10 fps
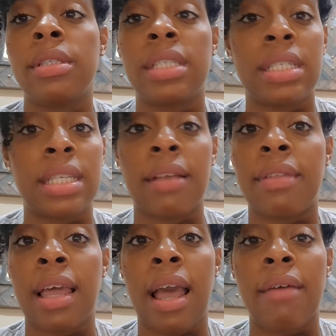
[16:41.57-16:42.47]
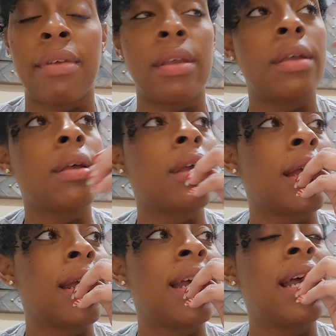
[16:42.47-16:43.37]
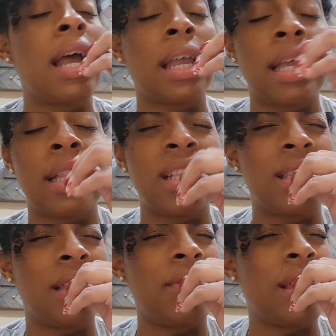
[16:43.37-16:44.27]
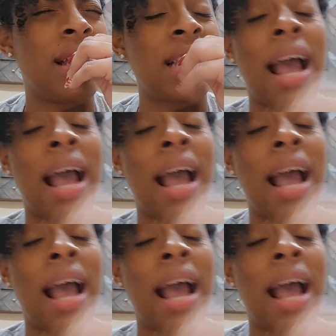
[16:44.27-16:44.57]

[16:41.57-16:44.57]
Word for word: to see if they have it. I get in the CVS.